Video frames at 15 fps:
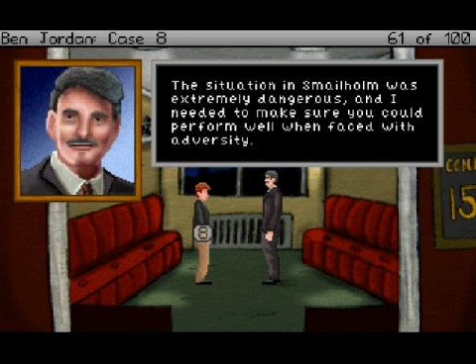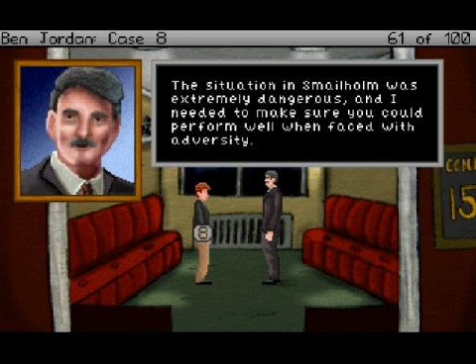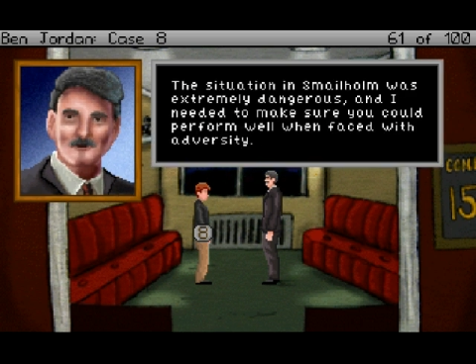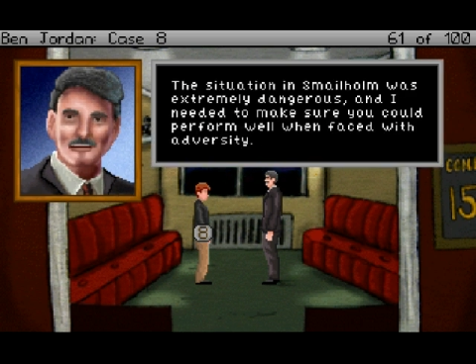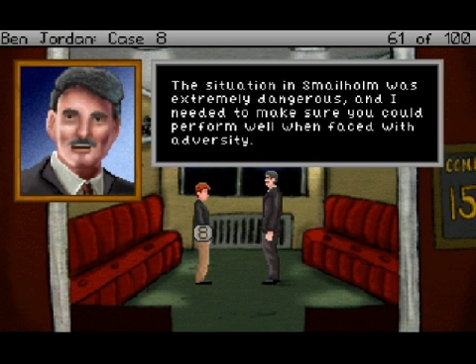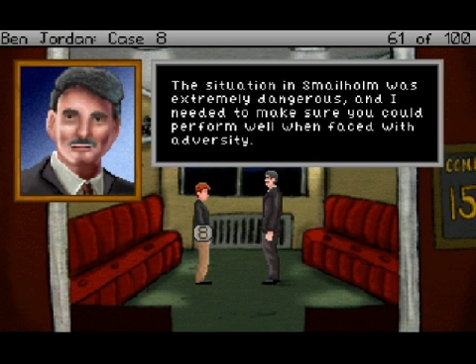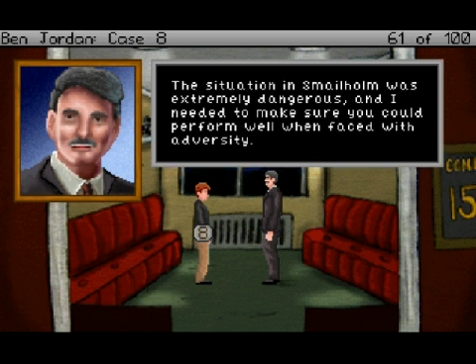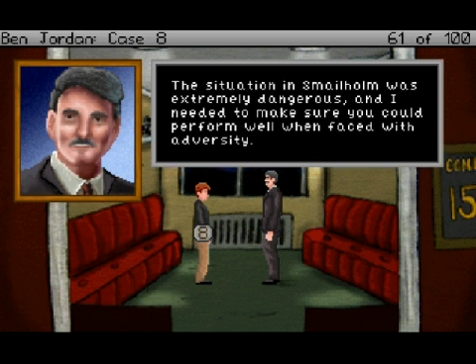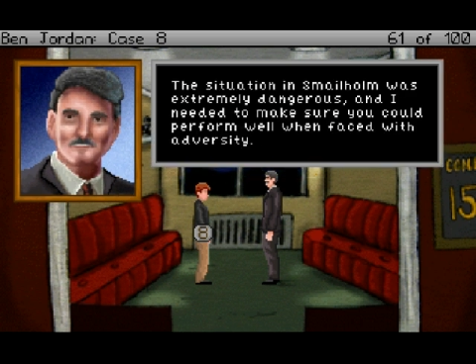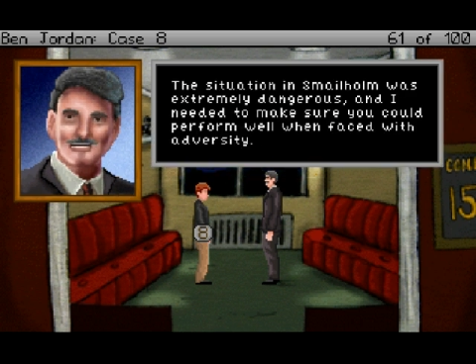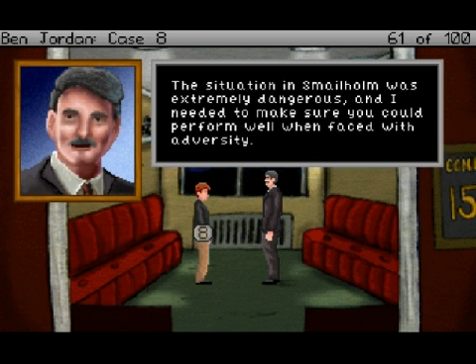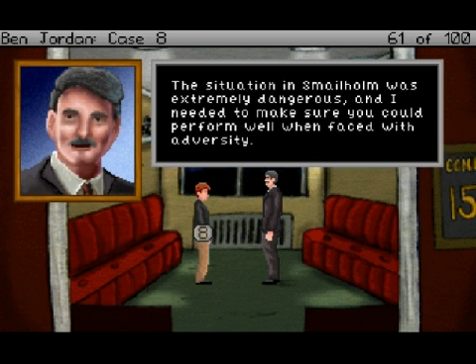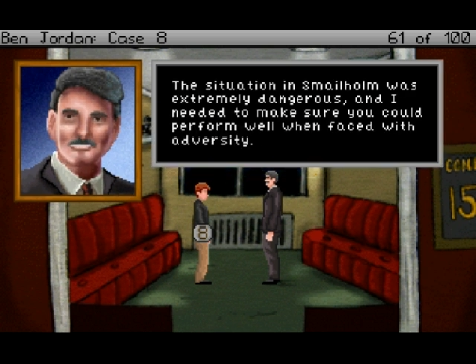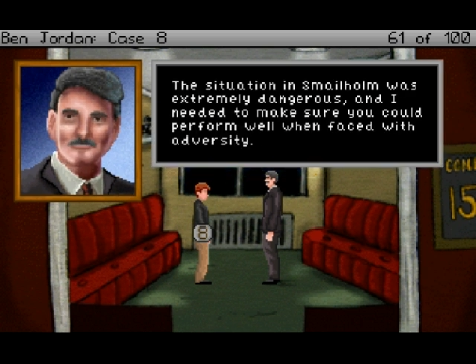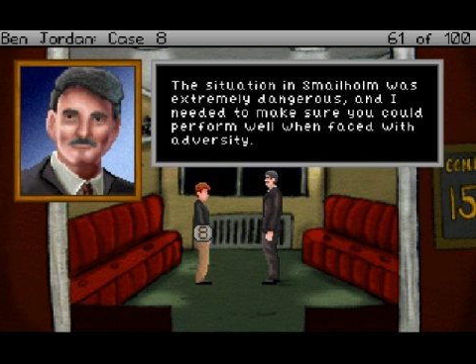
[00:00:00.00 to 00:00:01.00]
The
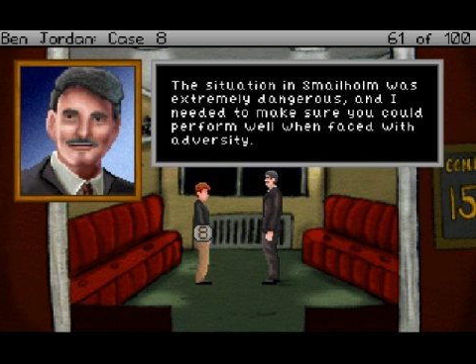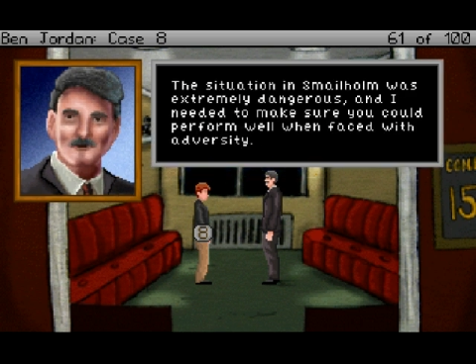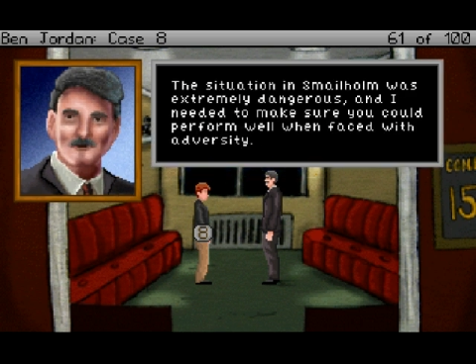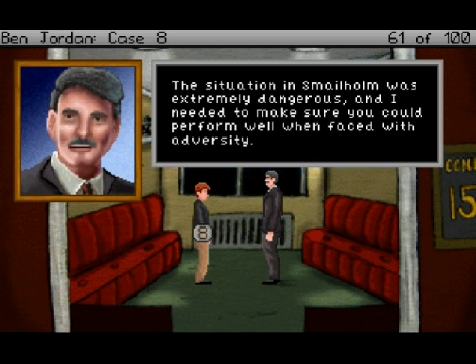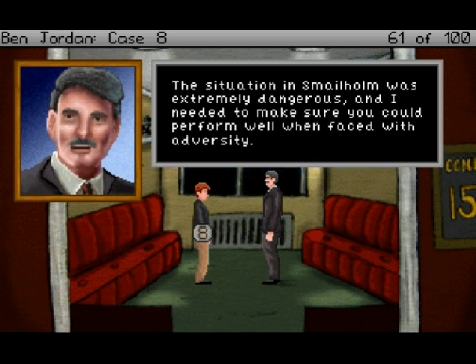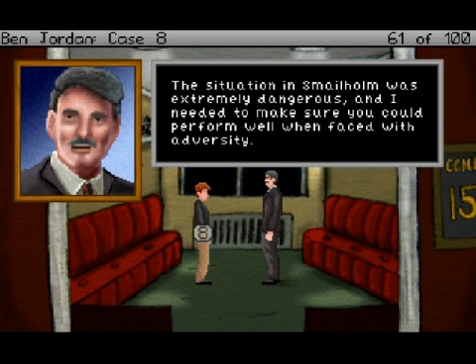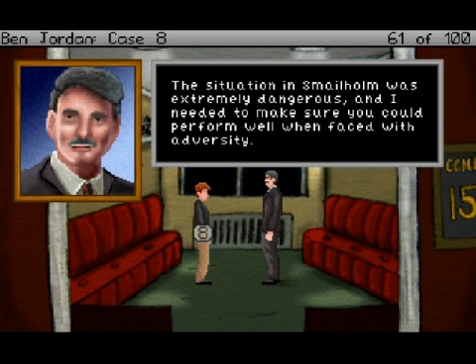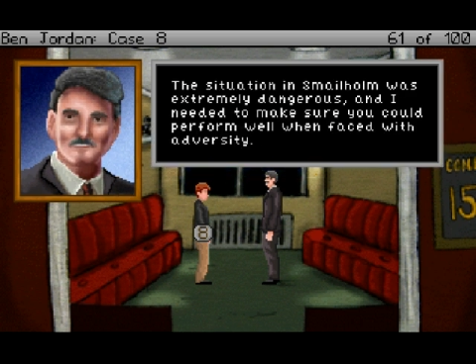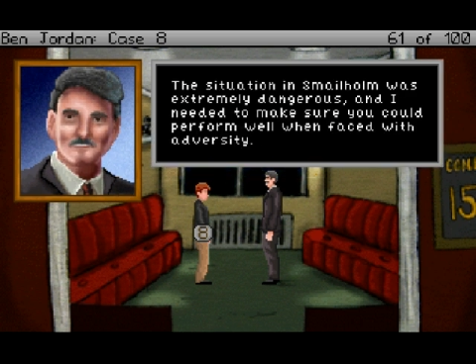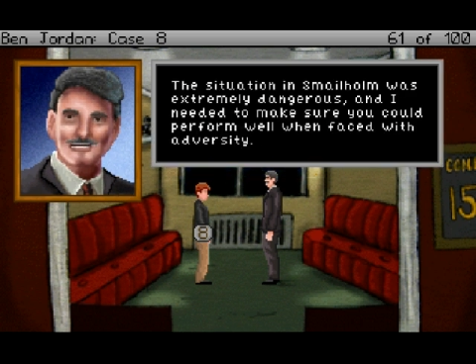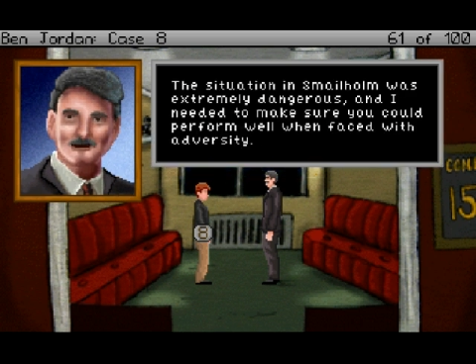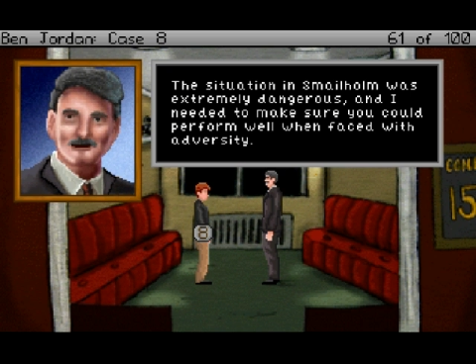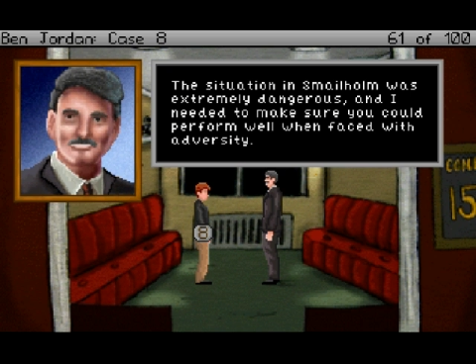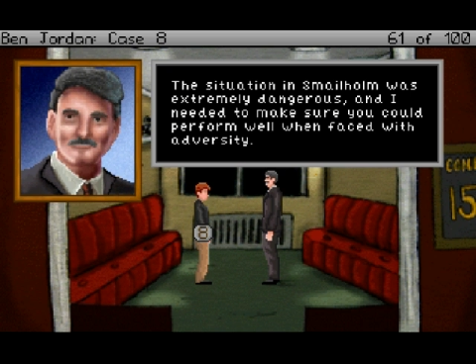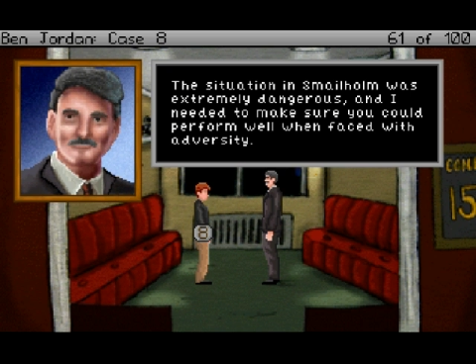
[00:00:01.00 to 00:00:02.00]
situation in Smyrna was
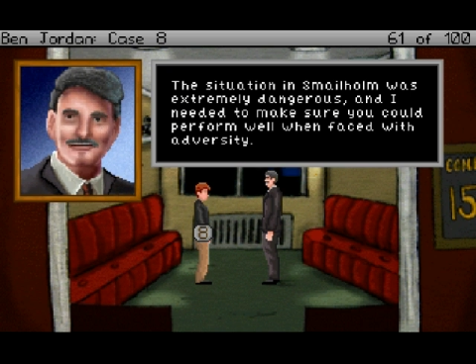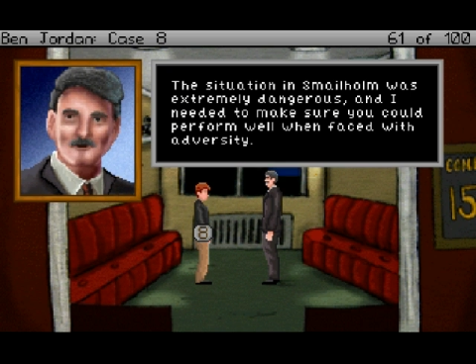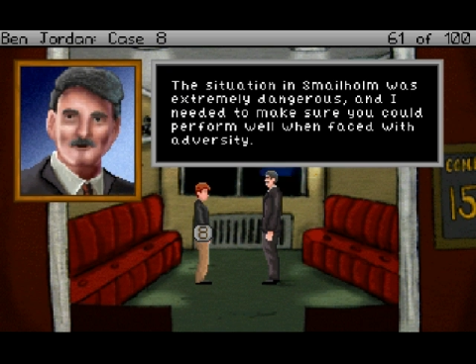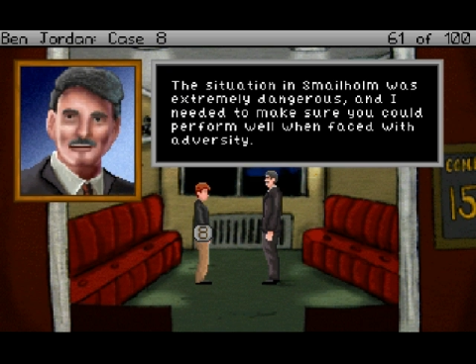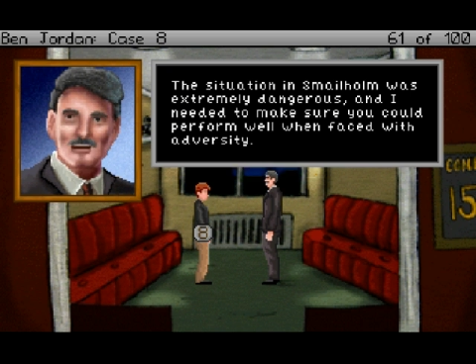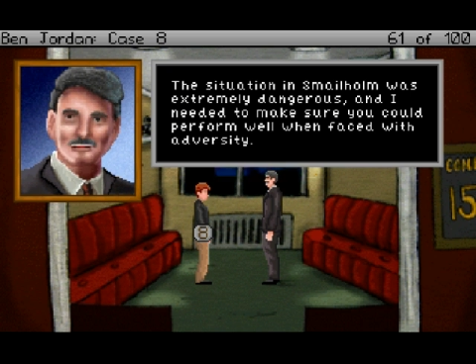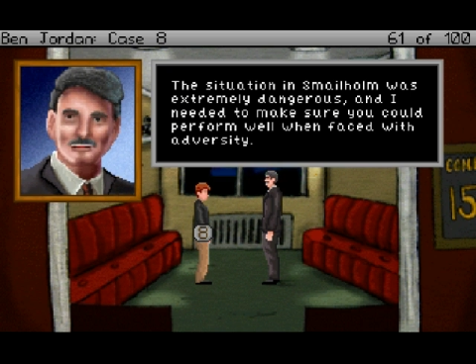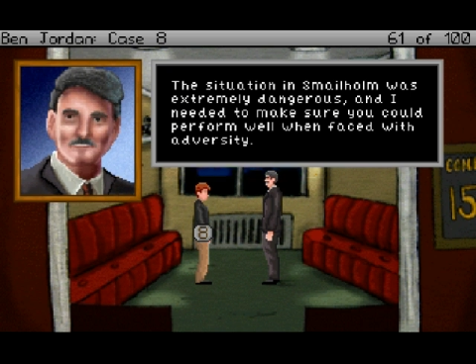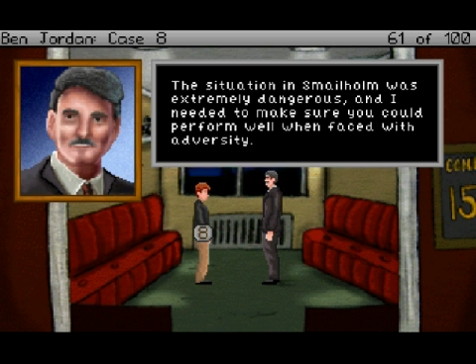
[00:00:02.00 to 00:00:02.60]
extremely